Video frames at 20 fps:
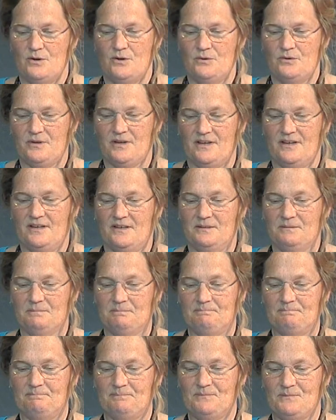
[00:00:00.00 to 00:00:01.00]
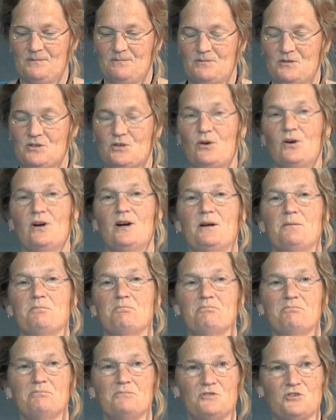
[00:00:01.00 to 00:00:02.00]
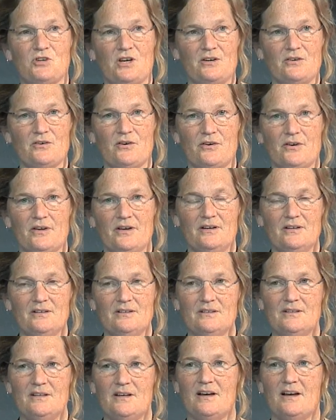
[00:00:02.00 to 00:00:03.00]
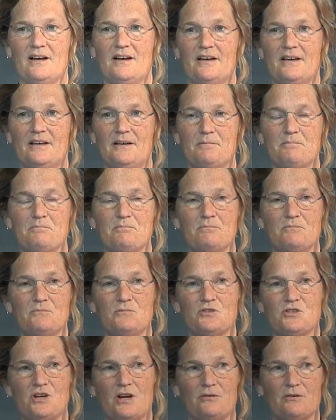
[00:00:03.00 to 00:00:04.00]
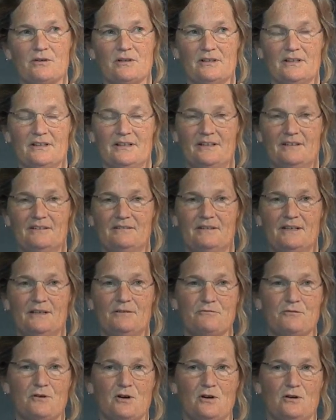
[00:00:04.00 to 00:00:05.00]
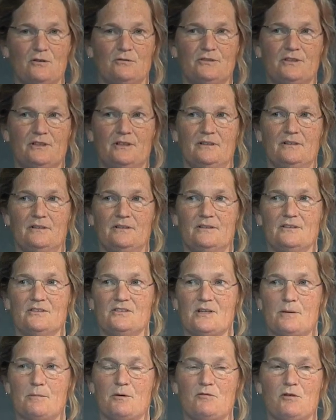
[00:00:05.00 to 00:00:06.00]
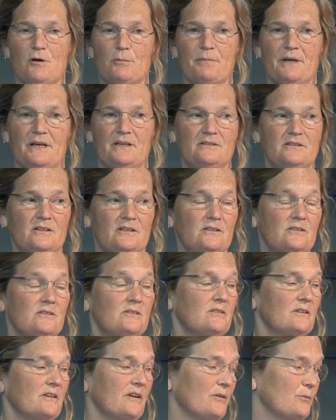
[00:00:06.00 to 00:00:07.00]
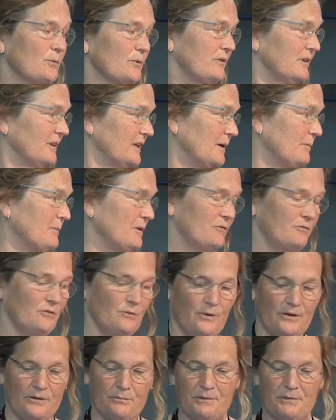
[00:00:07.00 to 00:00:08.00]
Okay, so I'm Jane Darnell. I'm generally involved in the sum of all paintings together with Liam and a few other